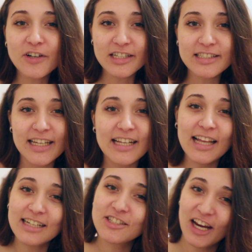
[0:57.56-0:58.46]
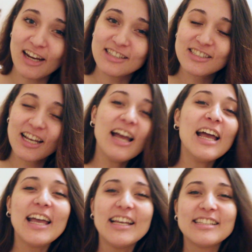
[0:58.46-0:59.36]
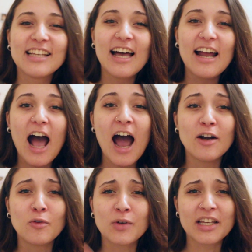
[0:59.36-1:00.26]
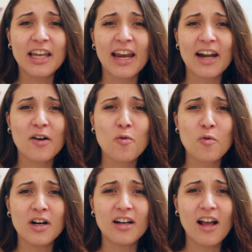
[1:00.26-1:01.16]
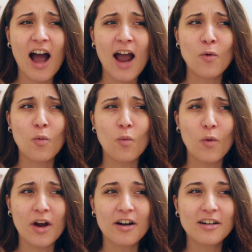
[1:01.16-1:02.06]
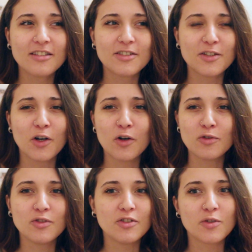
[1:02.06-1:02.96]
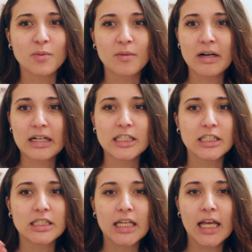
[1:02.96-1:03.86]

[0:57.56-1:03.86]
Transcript: First thing that changed is that I don't really care what I wear to go to the supermarket just to